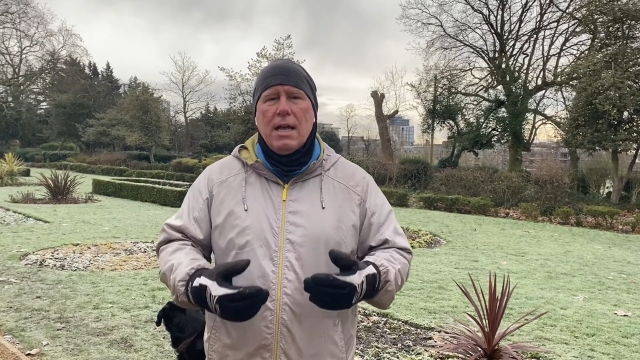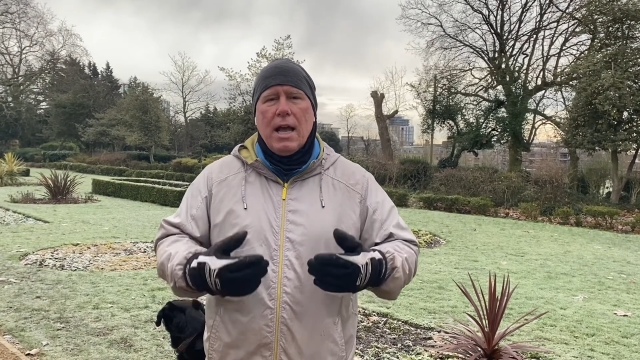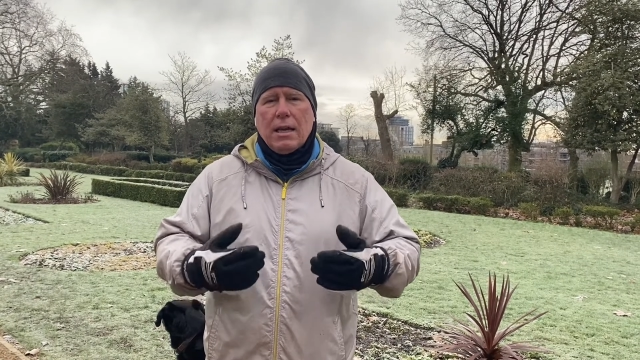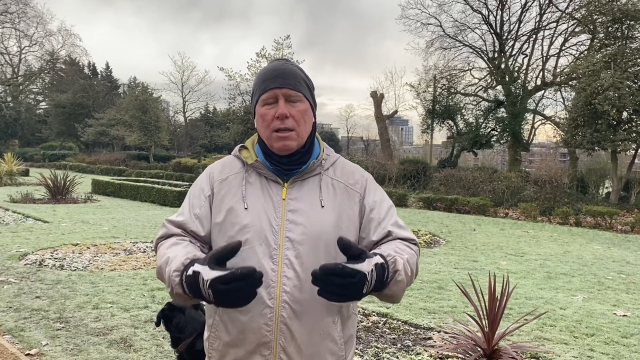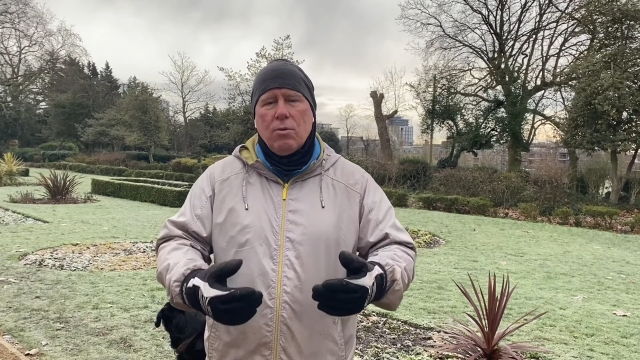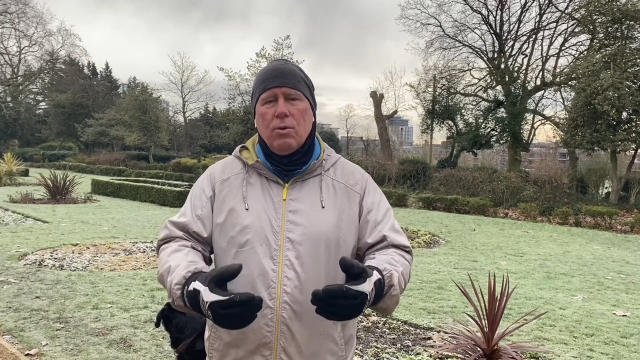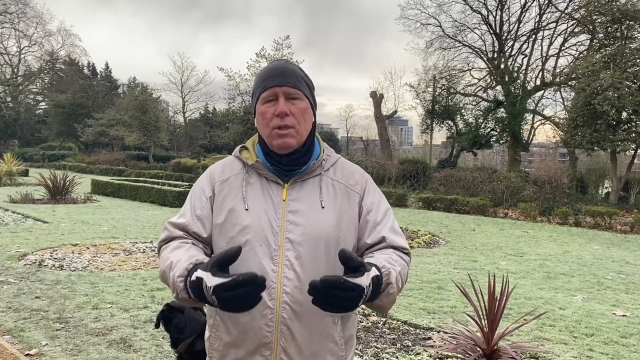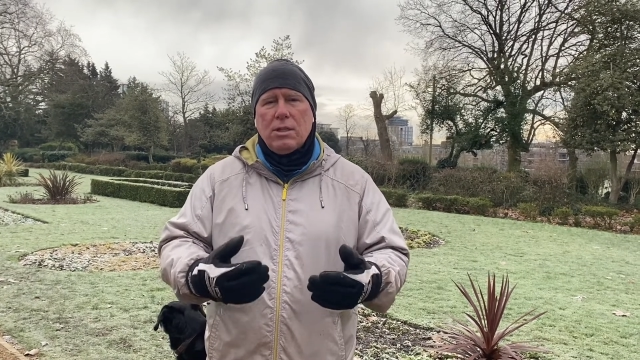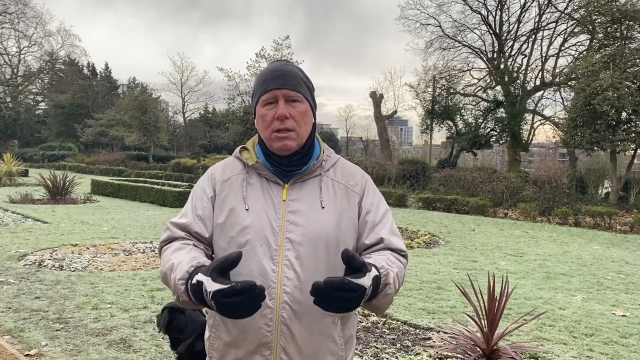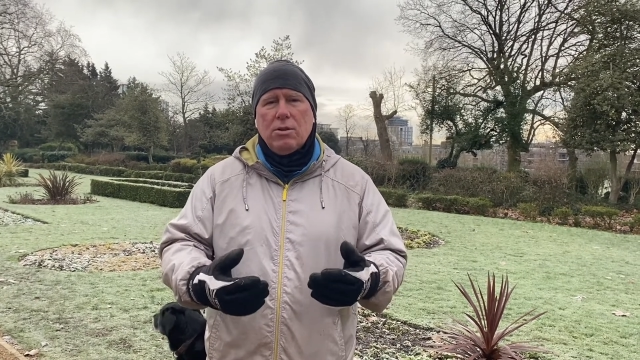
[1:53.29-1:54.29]
and can really
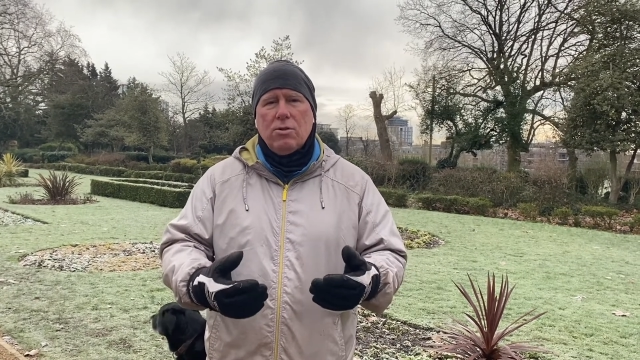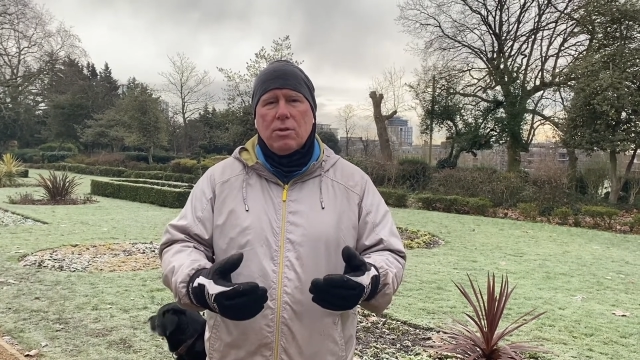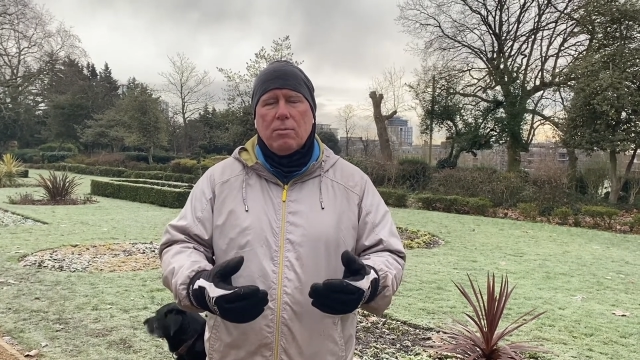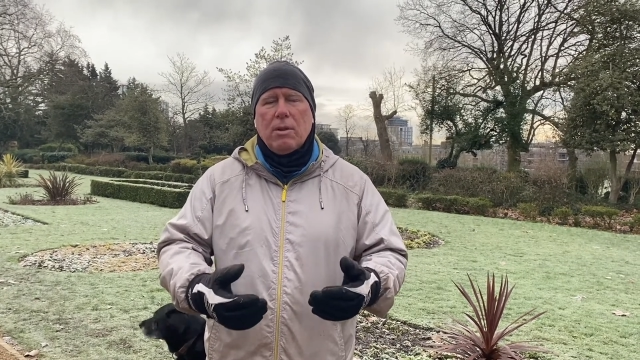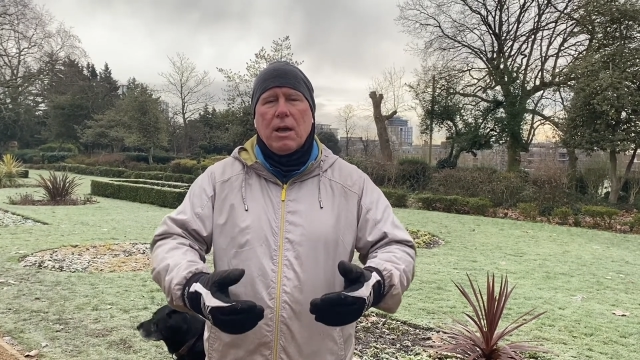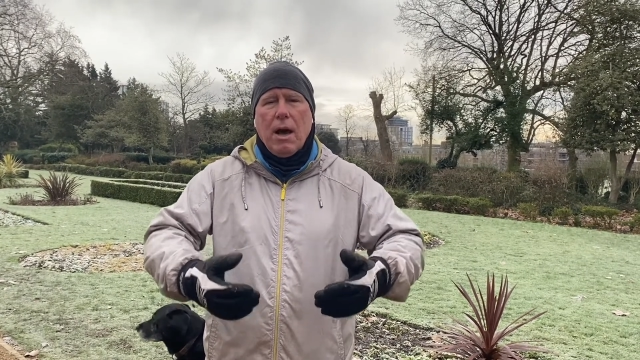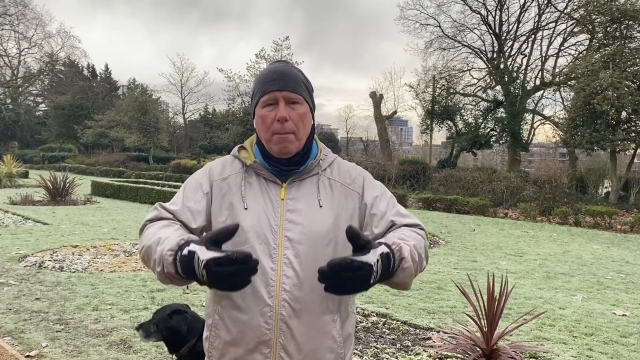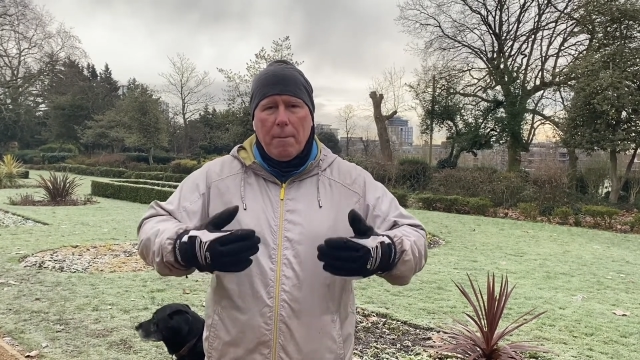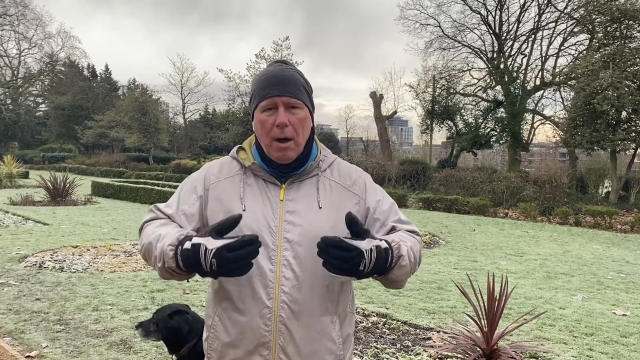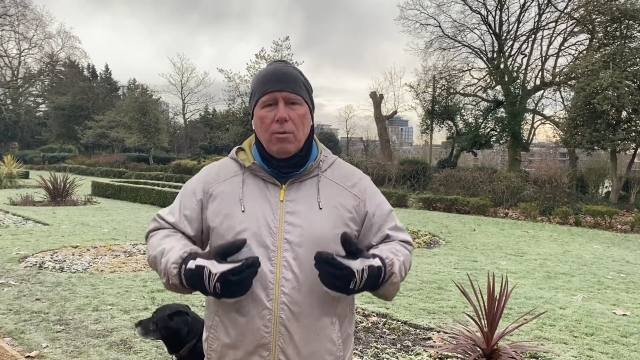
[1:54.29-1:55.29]
tell you something
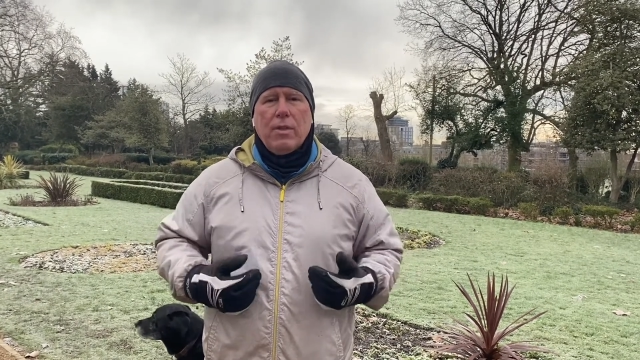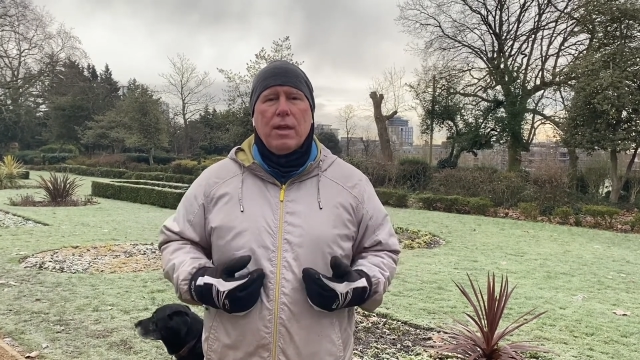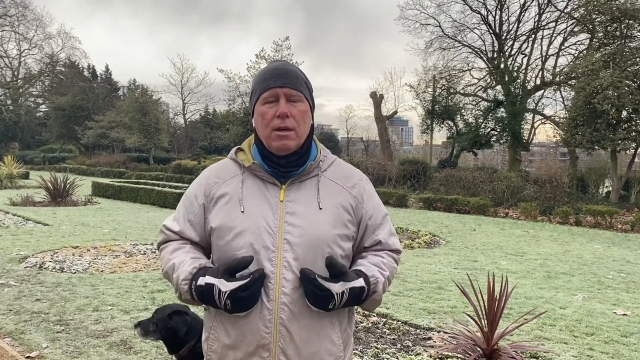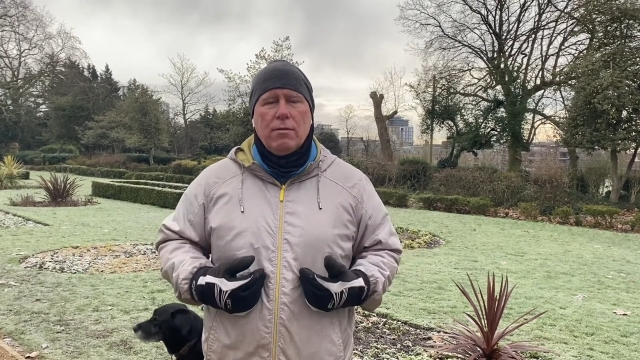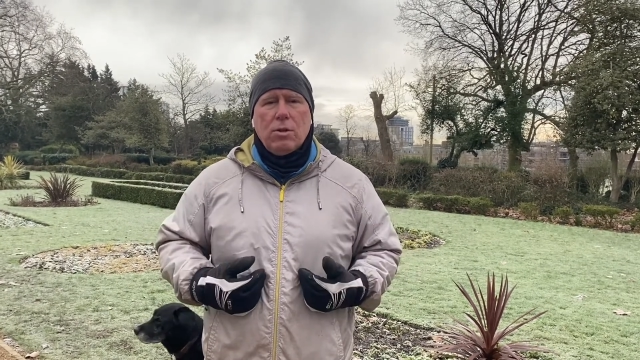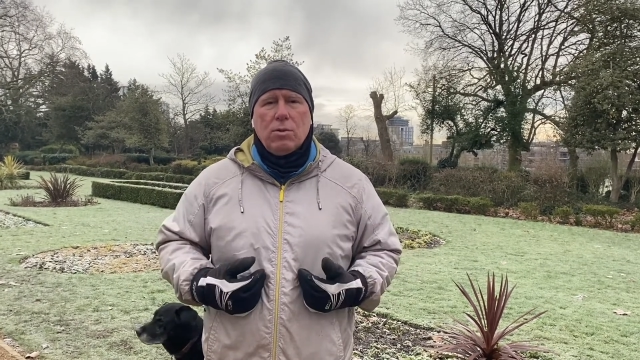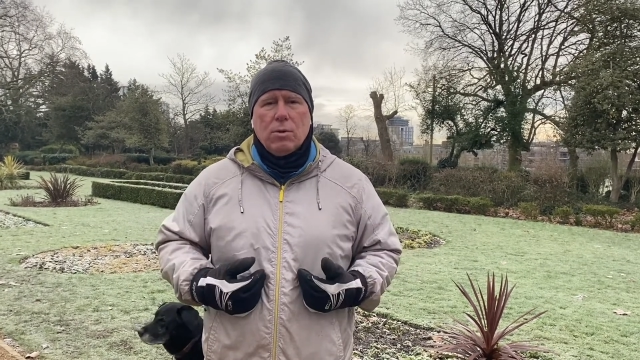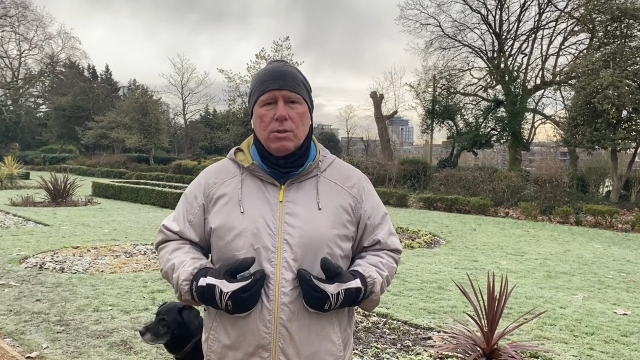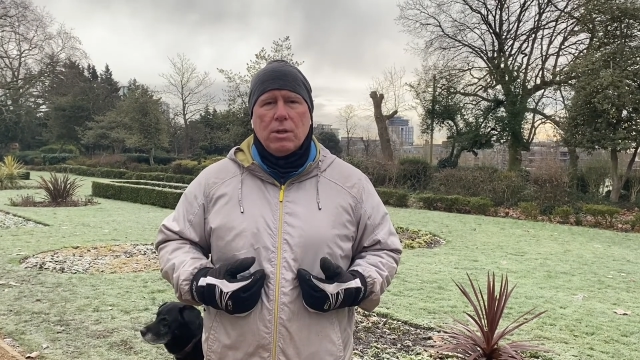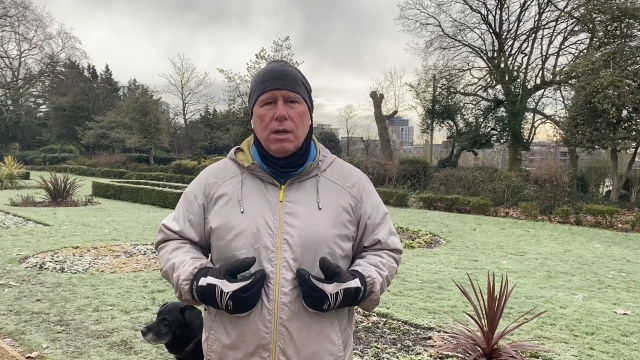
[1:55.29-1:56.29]
about the
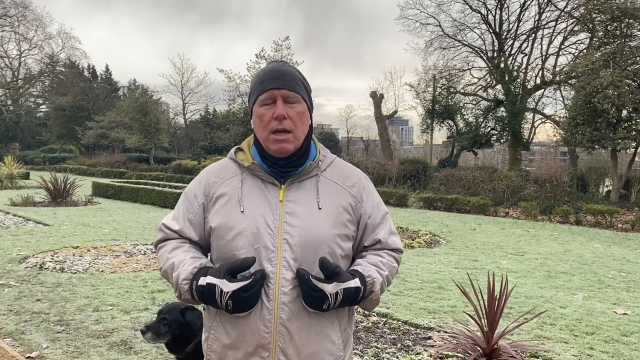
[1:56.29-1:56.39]
individuals